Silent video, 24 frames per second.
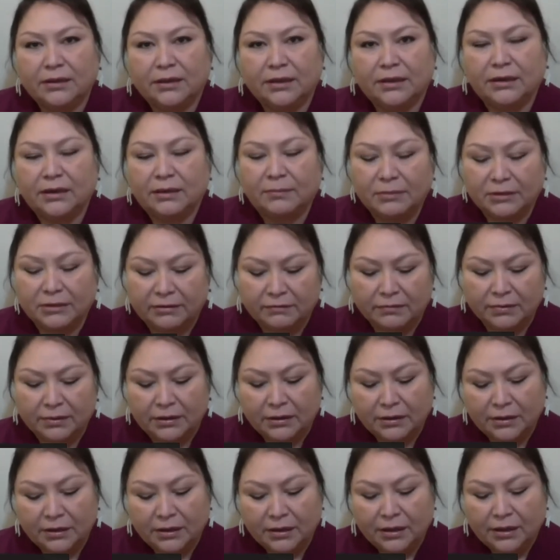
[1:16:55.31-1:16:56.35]
And I believe
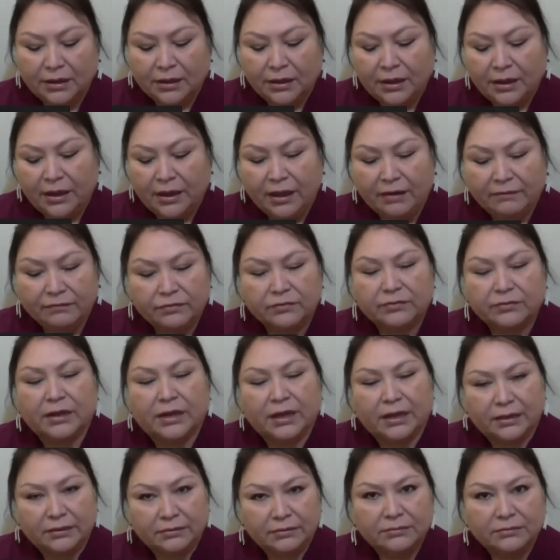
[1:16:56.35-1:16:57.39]
after
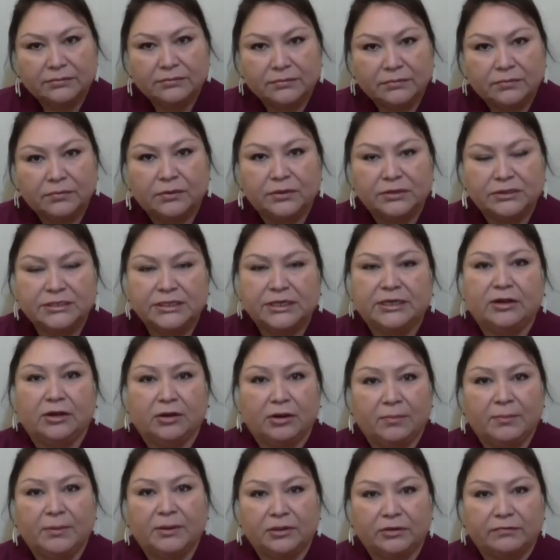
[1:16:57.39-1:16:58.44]
that, we'll continue to
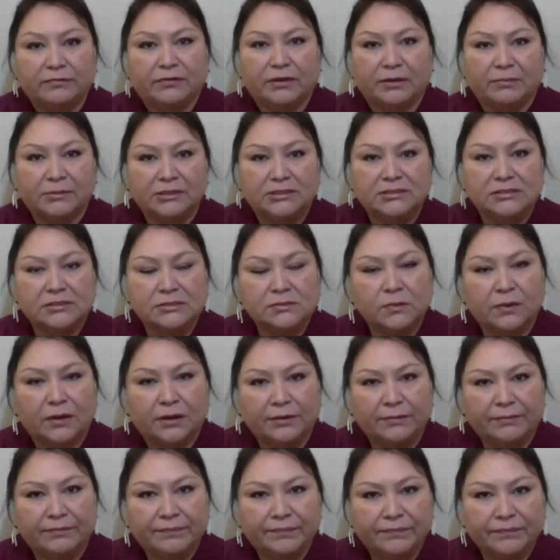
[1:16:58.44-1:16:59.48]
help other families as
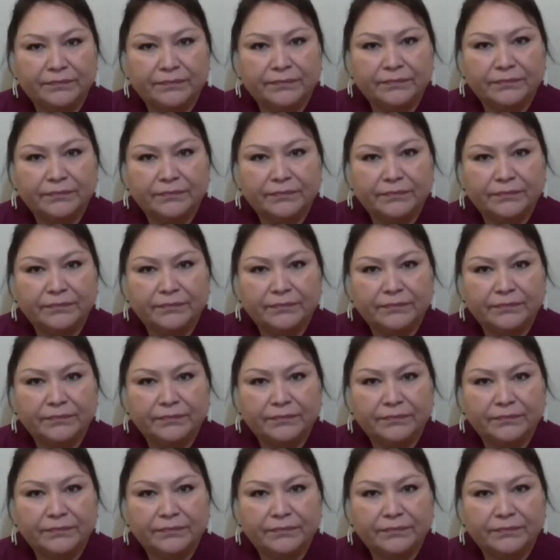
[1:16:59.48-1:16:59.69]
well.